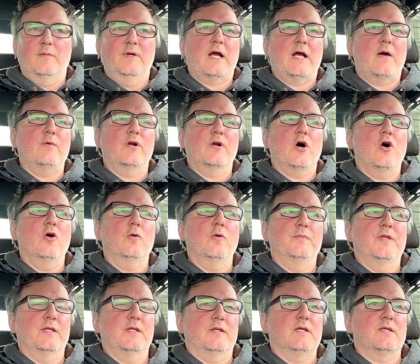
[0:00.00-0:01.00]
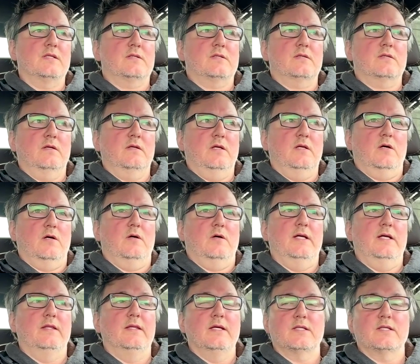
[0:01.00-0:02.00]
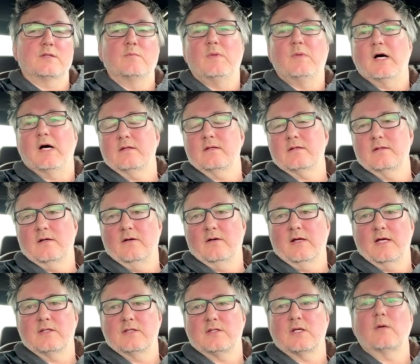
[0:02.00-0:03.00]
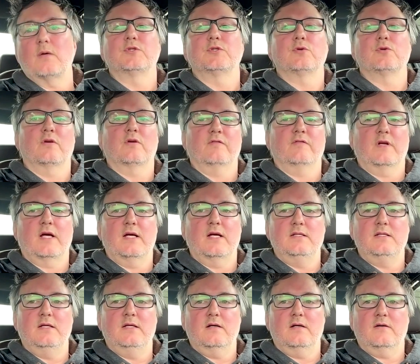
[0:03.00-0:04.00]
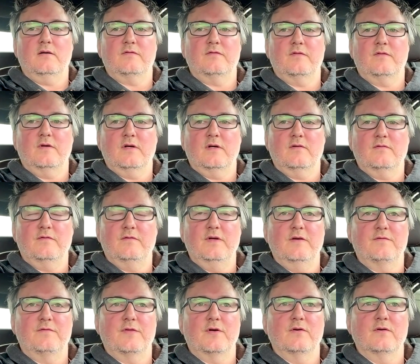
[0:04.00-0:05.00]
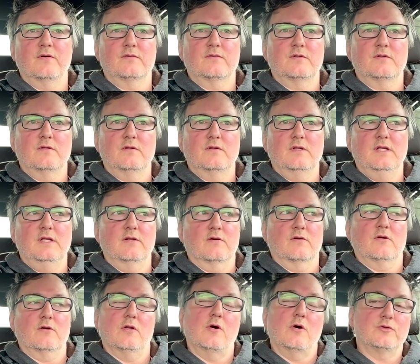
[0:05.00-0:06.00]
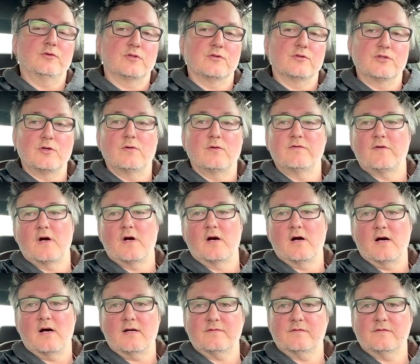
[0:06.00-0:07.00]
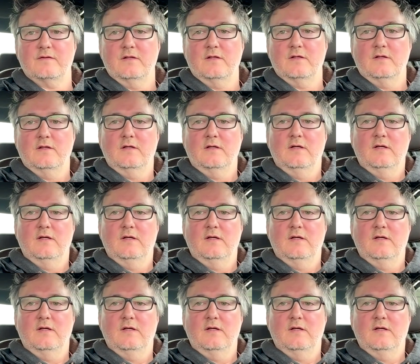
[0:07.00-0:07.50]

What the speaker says: Yeah, I mean, I would hope that this, in this month, they'll get some sort of an idea of if they're either close or so far off.